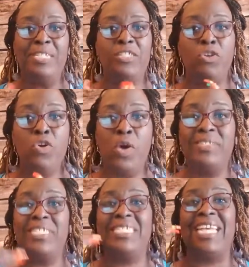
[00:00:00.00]
so you're going
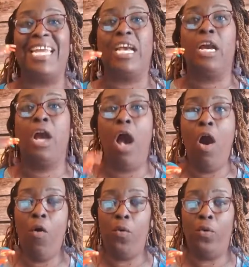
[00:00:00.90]
to set a
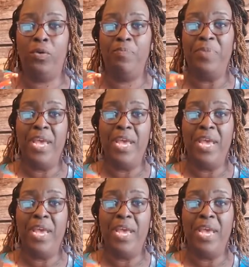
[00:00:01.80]
goal